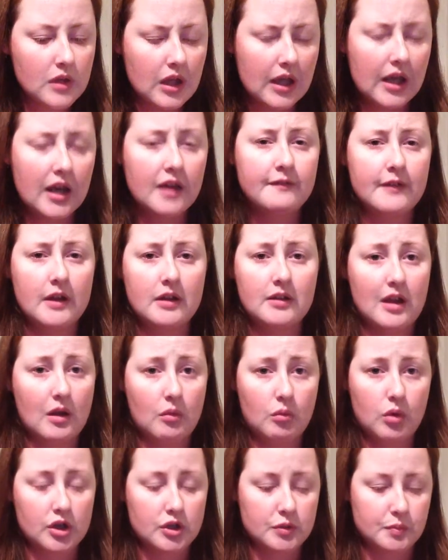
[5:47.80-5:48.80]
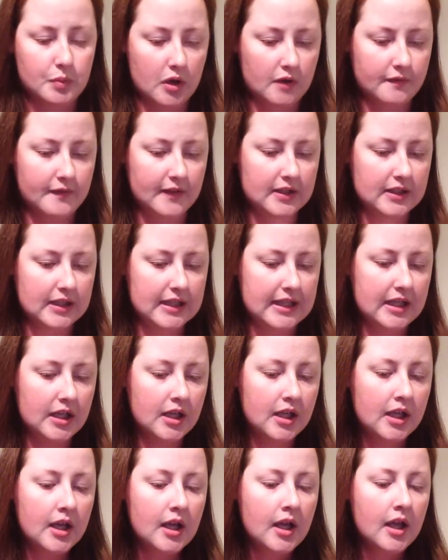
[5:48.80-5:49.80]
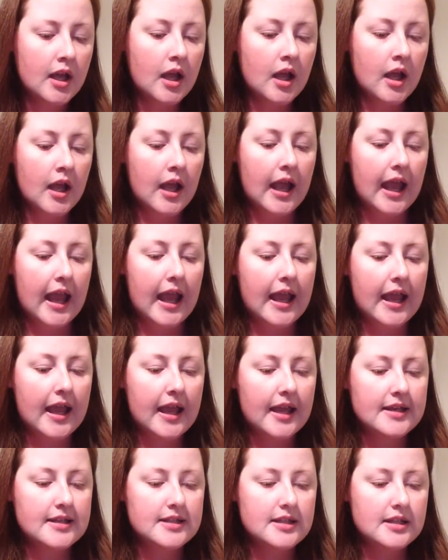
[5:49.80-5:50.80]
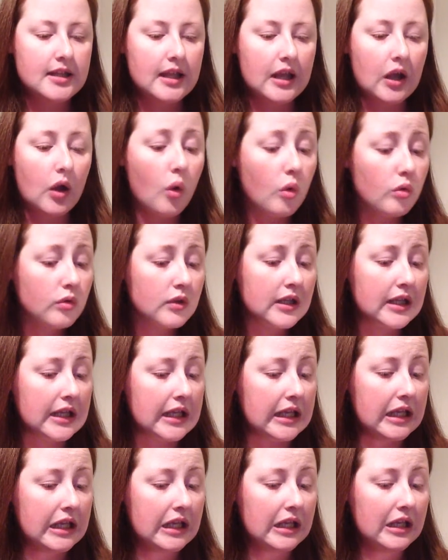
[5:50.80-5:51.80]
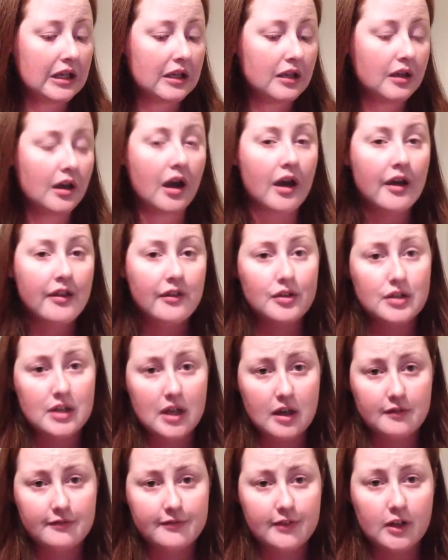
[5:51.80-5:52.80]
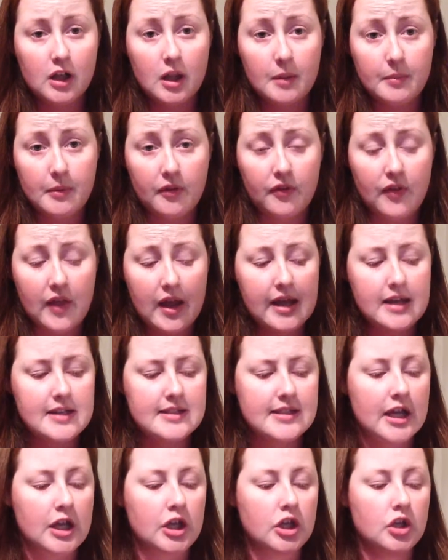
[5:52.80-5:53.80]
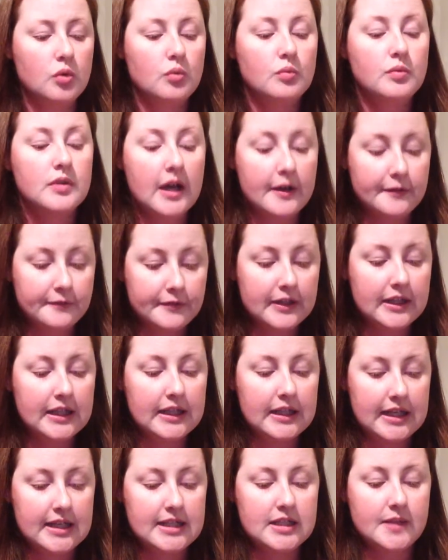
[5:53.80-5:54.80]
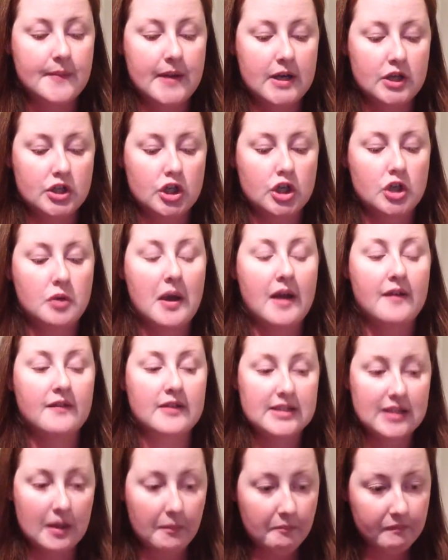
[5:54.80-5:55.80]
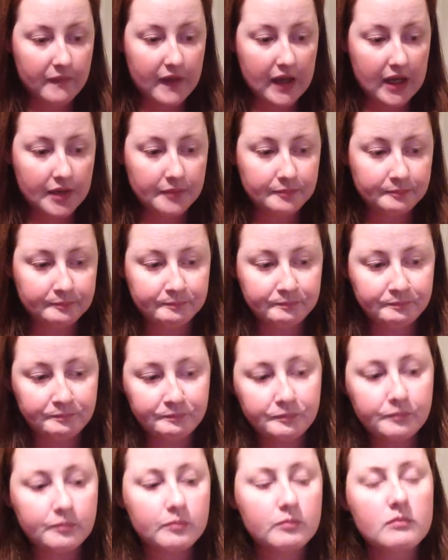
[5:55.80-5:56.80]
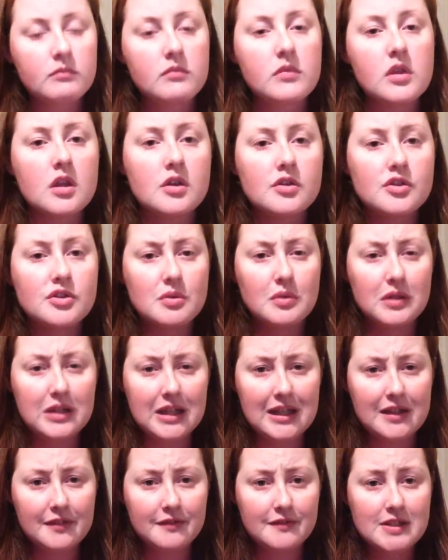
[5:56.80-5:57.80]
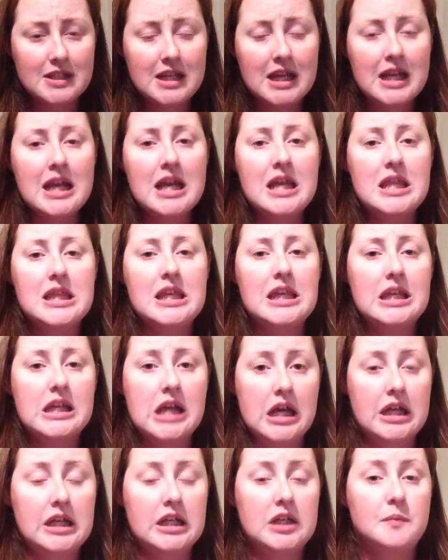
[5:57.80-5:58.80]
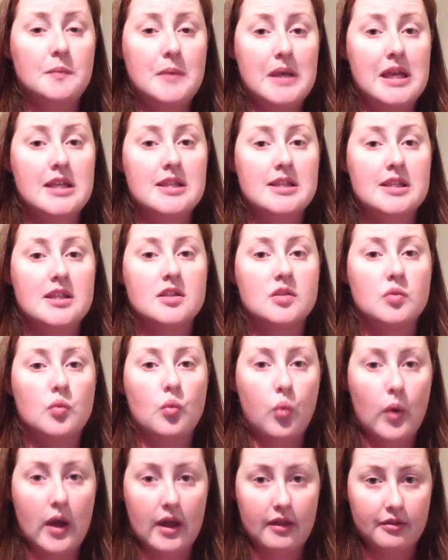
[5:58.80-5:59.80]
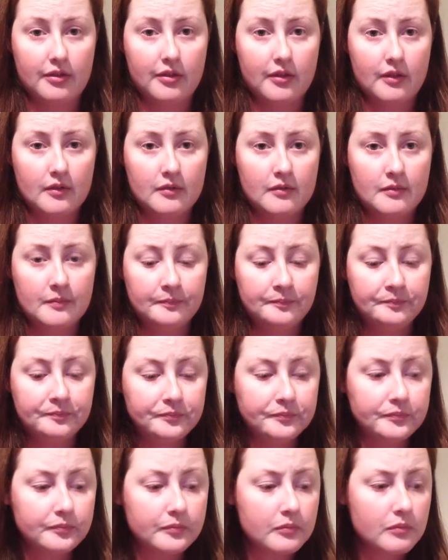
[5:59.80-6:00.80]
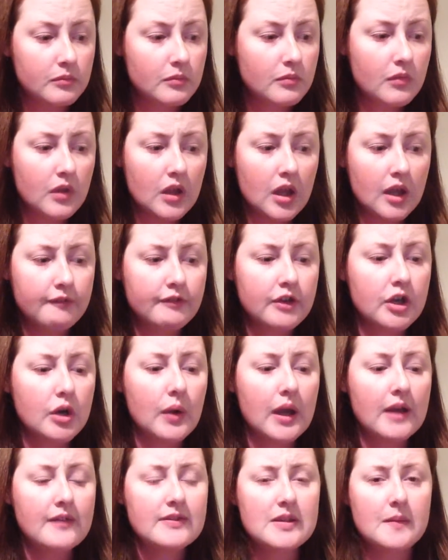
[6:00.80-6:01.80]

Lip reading: and I found that worked perfectly. And the only other downfall about that is that you definitely need to make sure you have something to lift the cutted pieces with. If you don't have